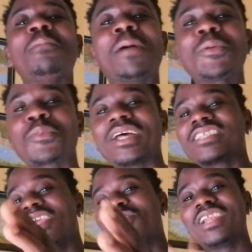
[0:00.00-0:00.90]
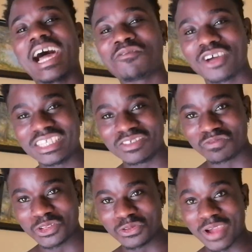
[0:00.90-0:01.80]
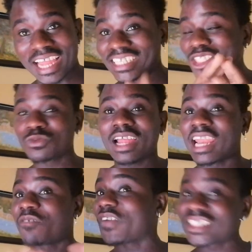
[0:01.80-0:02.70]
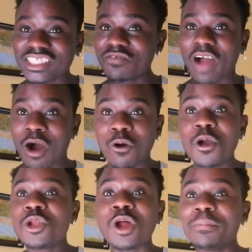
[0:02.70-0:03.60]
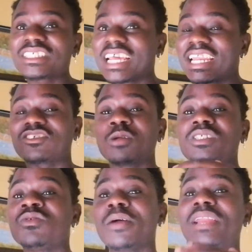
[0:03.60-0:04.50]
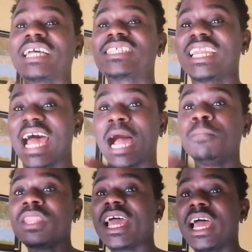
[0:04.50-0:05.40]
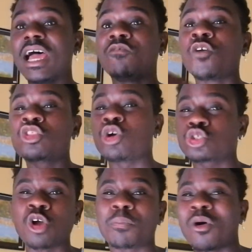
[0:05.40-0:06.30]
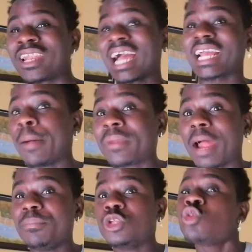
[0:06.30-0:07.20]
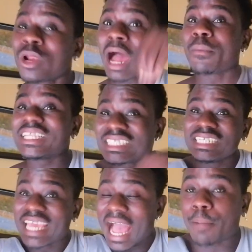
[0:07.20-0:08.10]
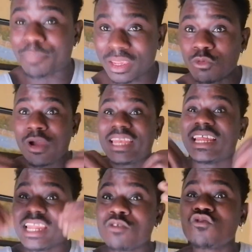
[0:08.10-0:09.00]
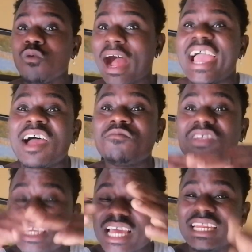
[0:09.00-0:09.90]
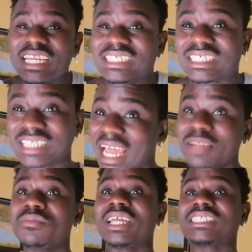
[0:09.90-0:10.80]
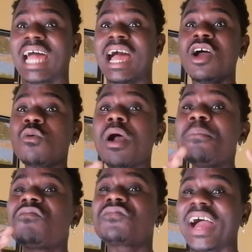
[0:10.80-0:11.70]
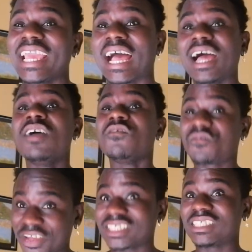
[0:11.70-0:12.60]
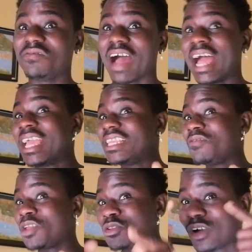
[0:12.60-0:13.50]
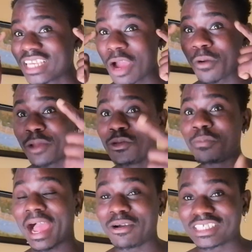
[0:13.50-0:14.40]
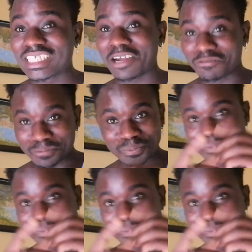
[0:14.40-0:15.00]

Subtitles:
My people, I say you go laugh for this video. And this one, a festival, not be saying something where people say a Photoshop or a camera beat or a waiting they happen where they do one every year, they celebrate where be fire festival. The video there where you by yourself.